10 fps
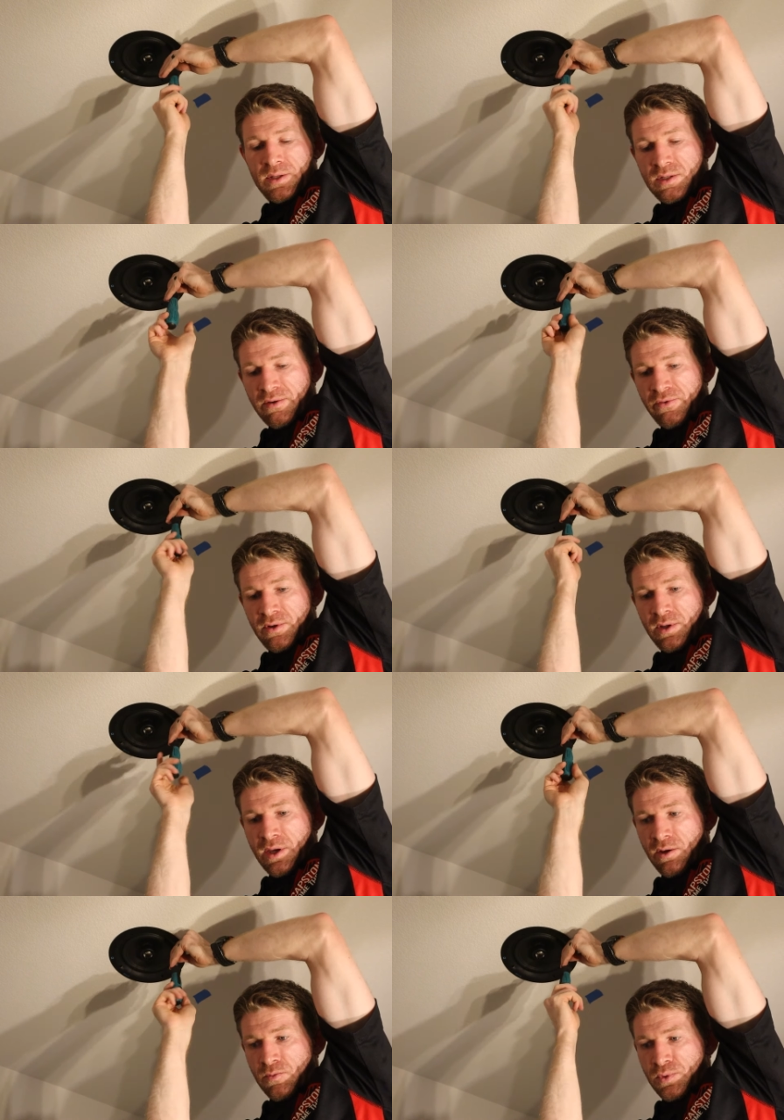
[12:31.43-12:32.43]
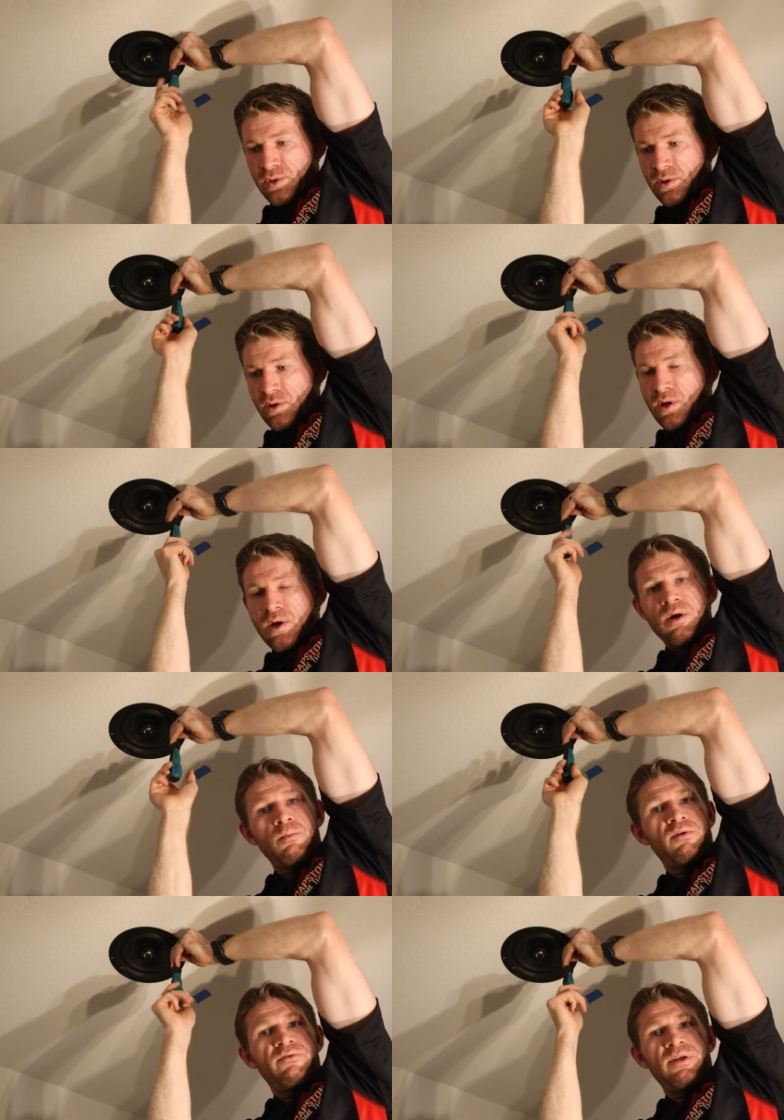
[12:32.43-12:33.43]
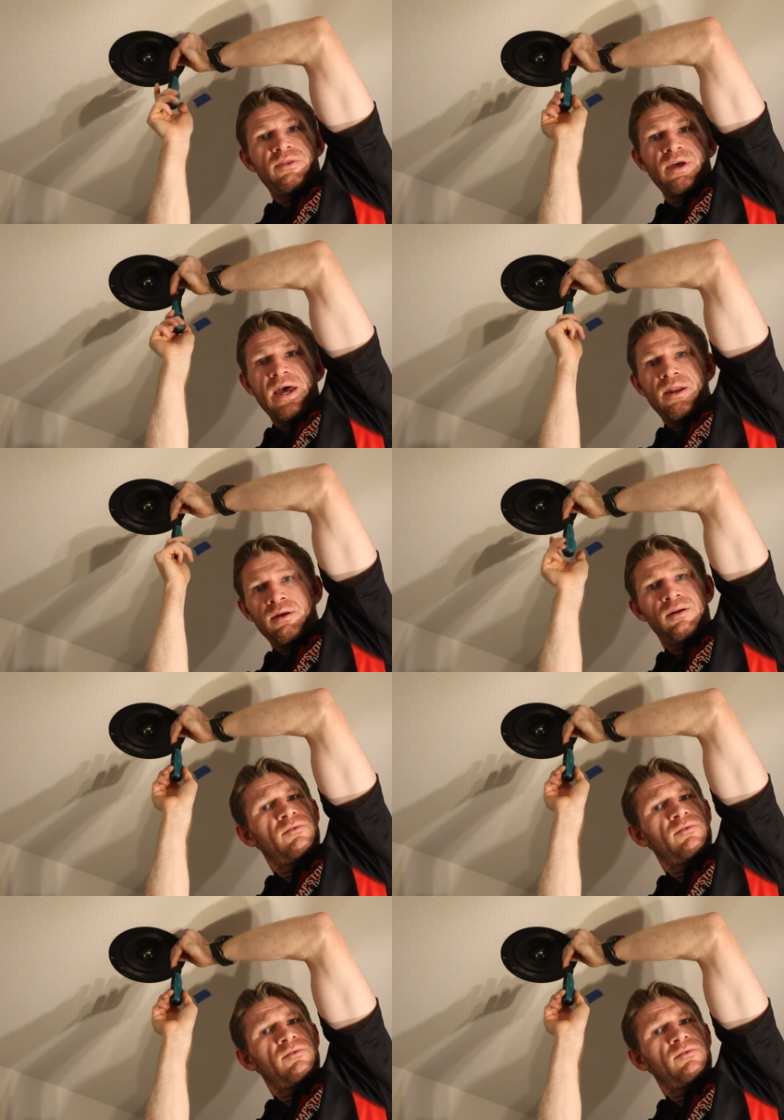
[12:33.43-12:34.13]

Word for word: definitely helps prevent that.